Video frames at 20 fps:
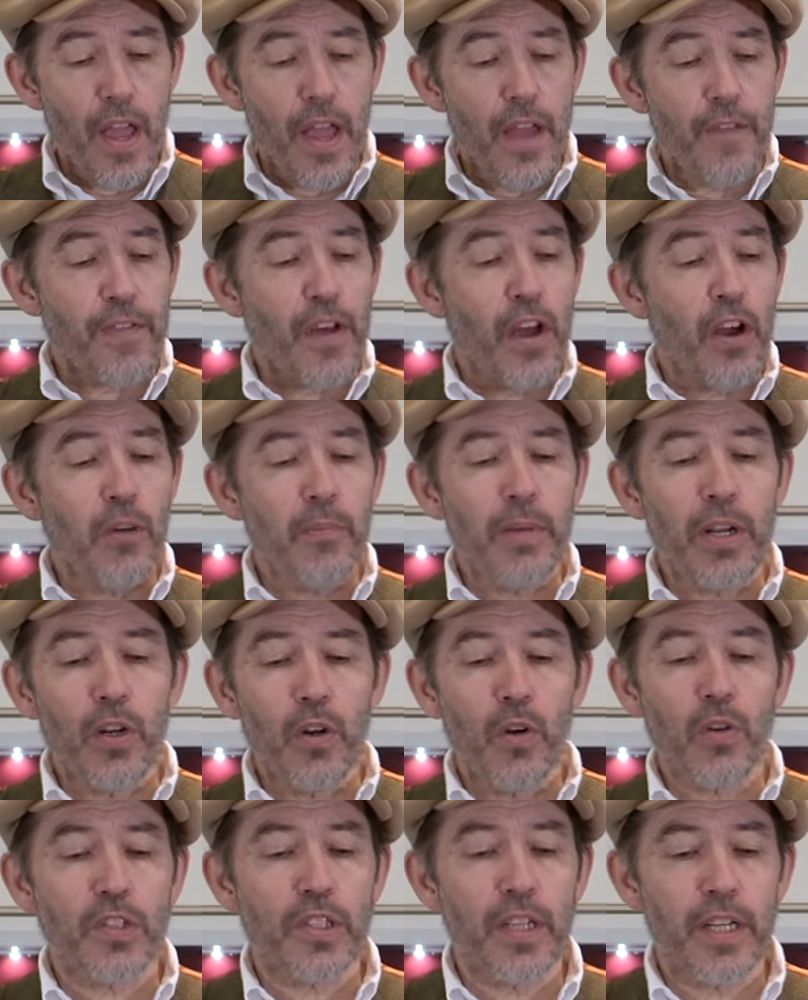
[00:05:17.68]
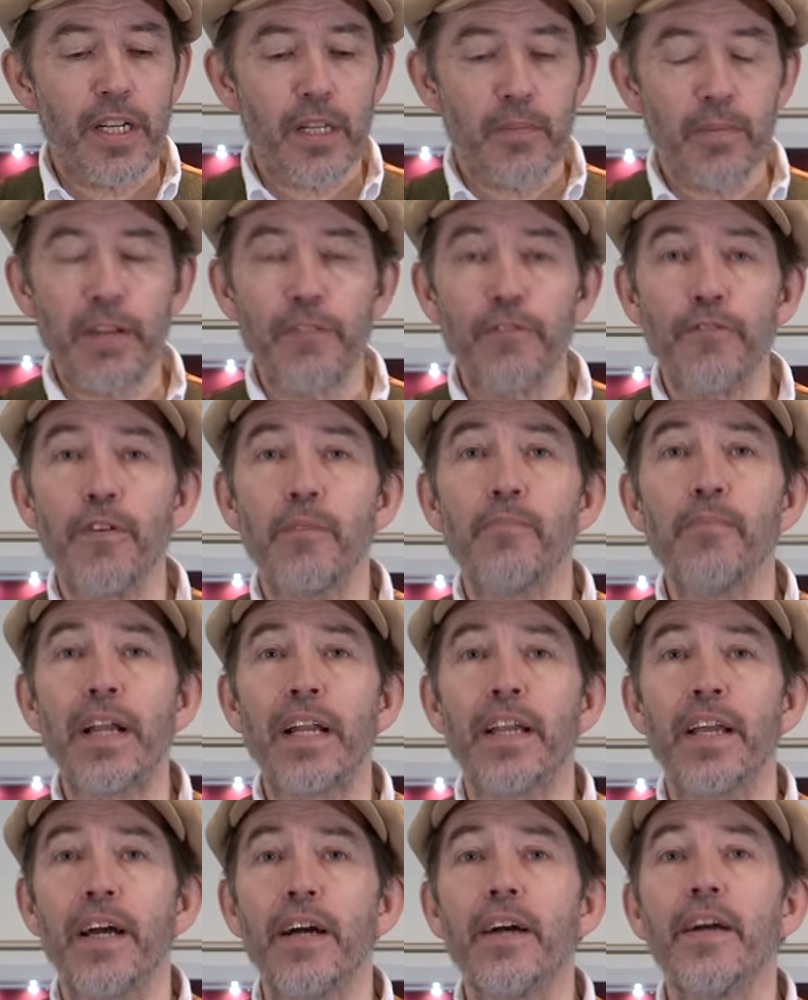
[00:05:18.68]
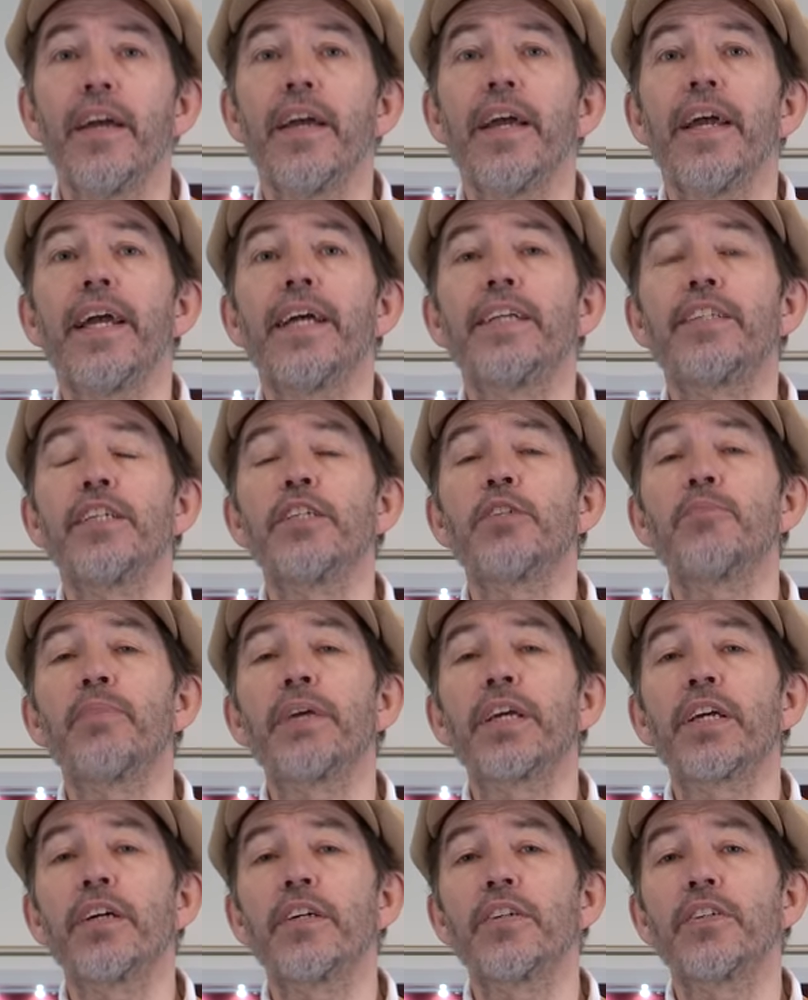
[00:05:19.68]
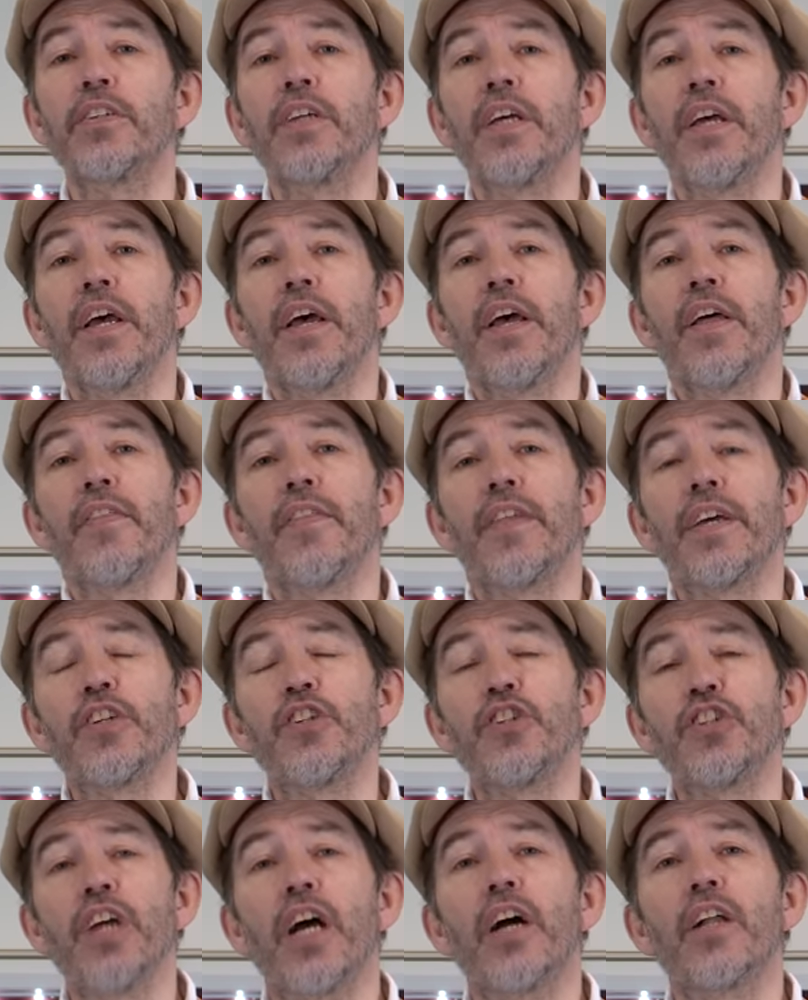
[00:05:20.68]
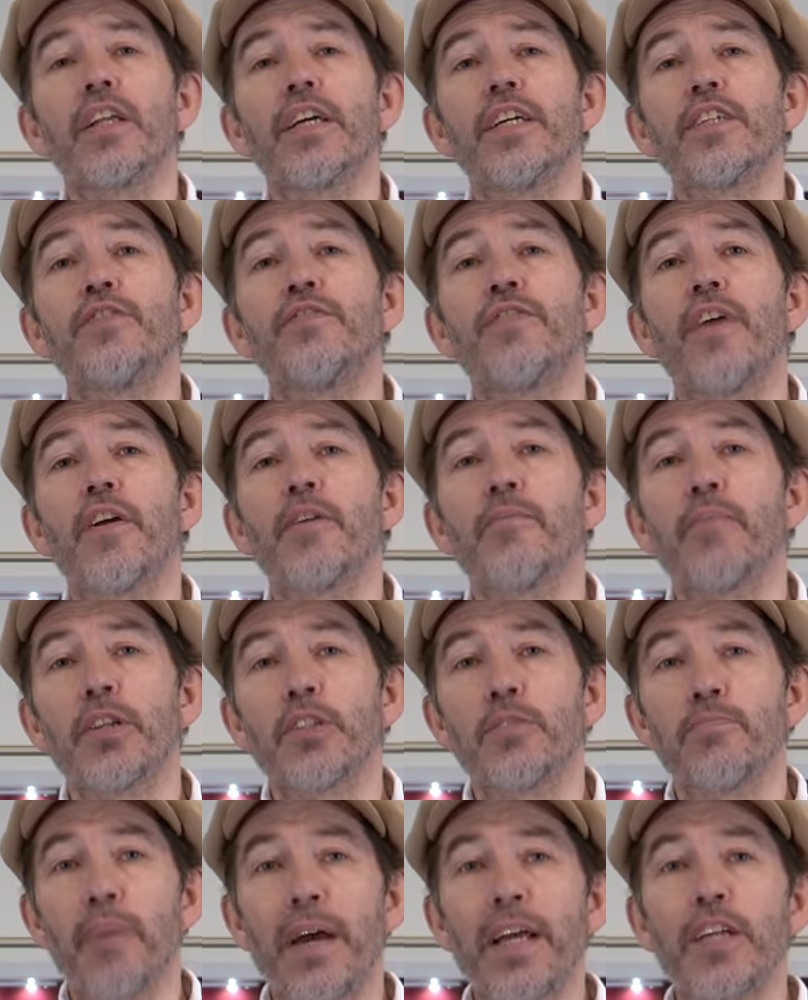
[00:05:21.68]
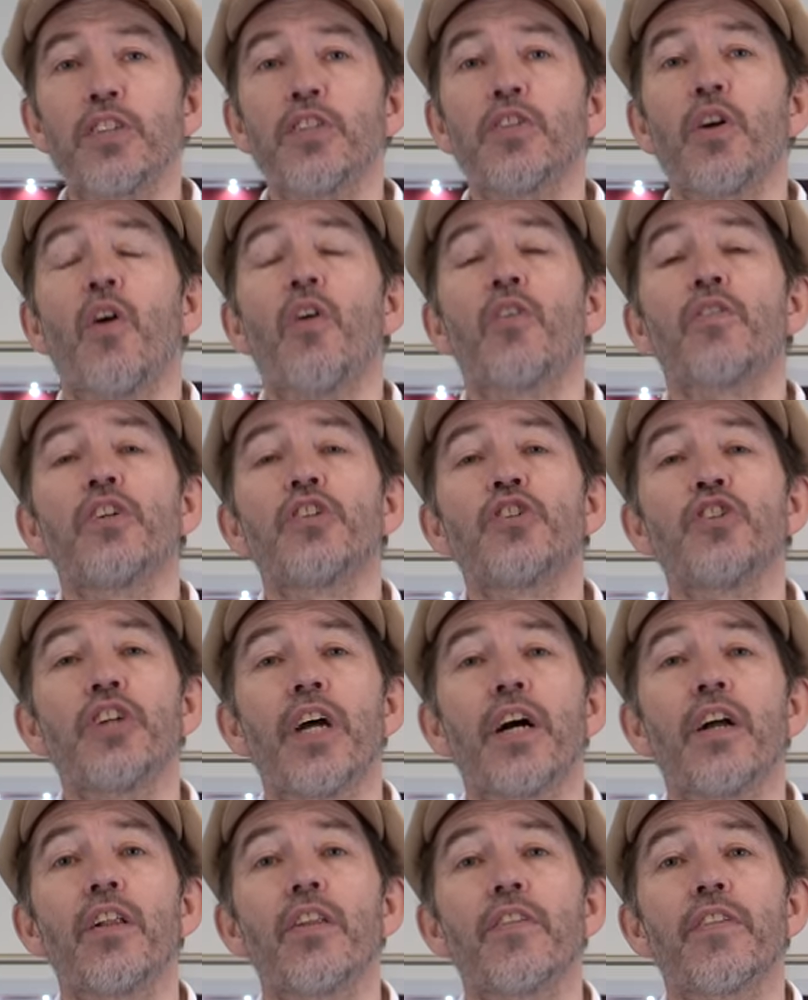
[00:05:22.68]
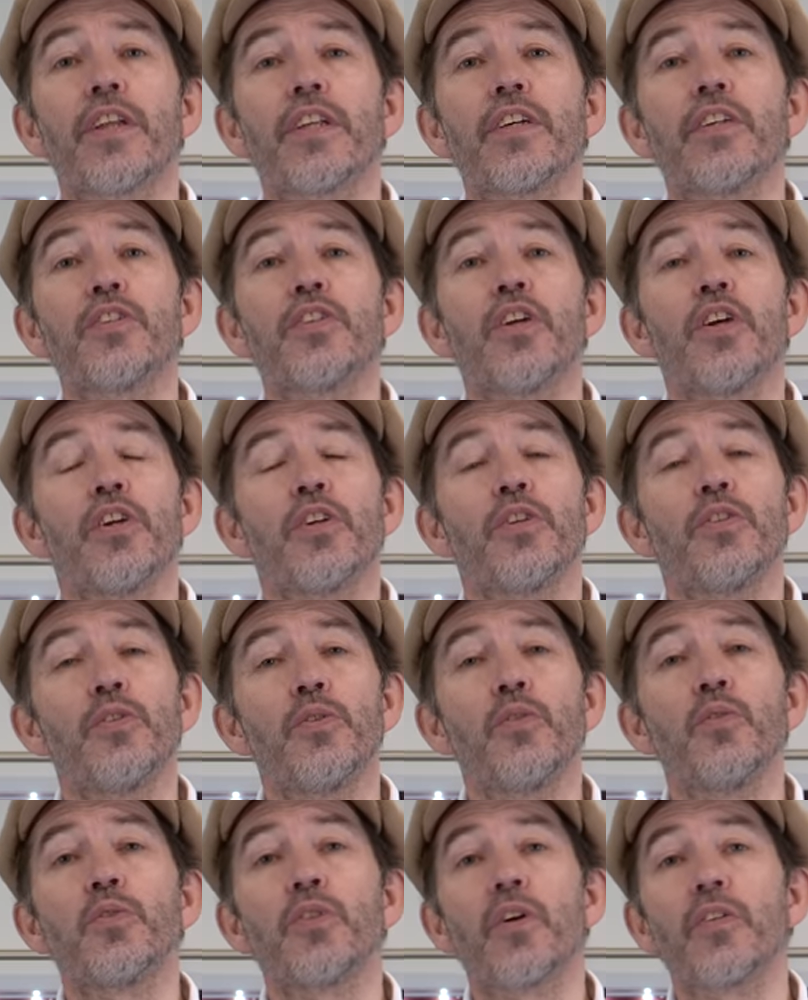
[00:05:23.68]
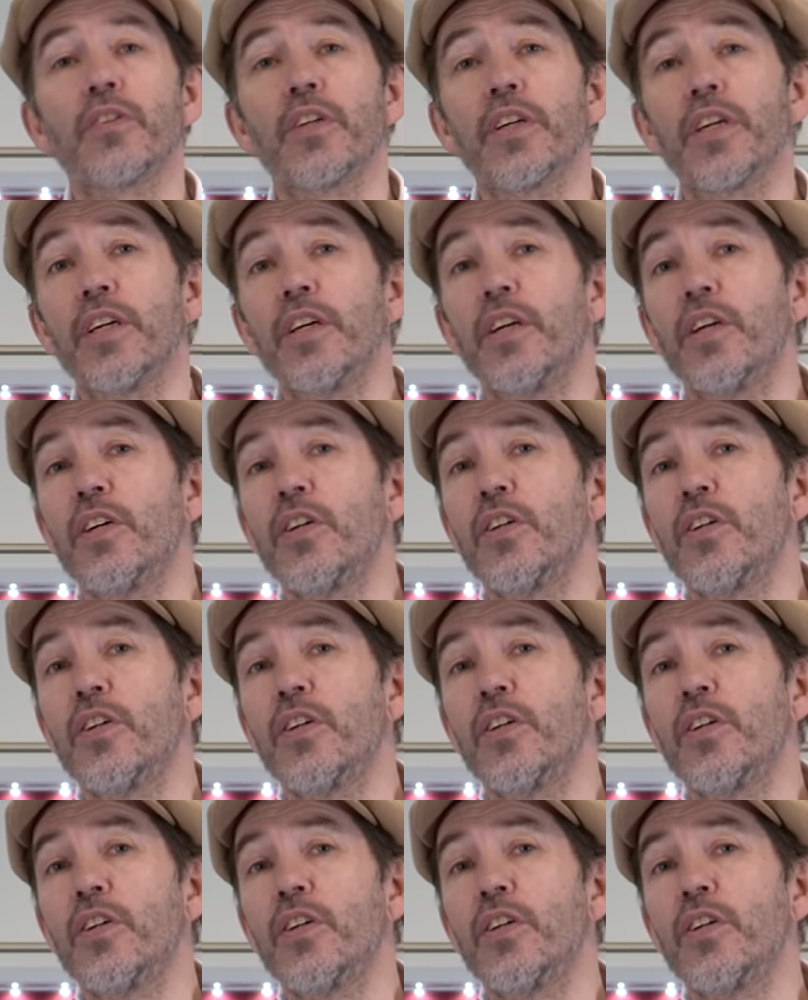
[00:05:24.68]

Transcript: If the helmet looks a little bit familiar, it is because the shell is very much based on the shell that is used on the